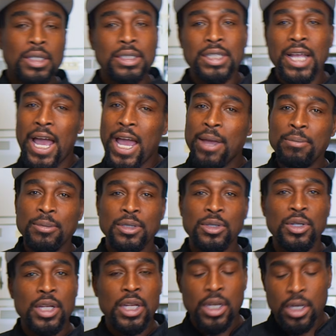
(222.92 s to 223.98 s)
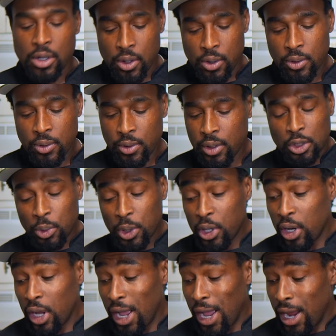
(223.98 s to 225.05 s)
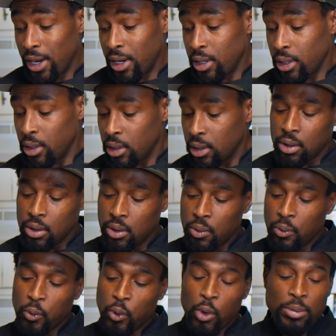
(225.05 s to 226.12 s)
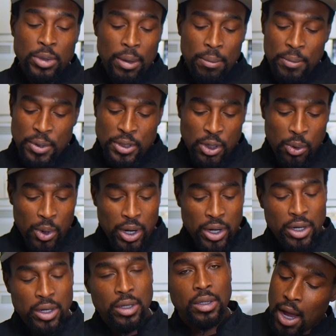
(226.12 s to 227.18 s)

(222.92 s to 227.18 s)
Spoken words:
Time to knead the dough. We're gonna add room temperature water.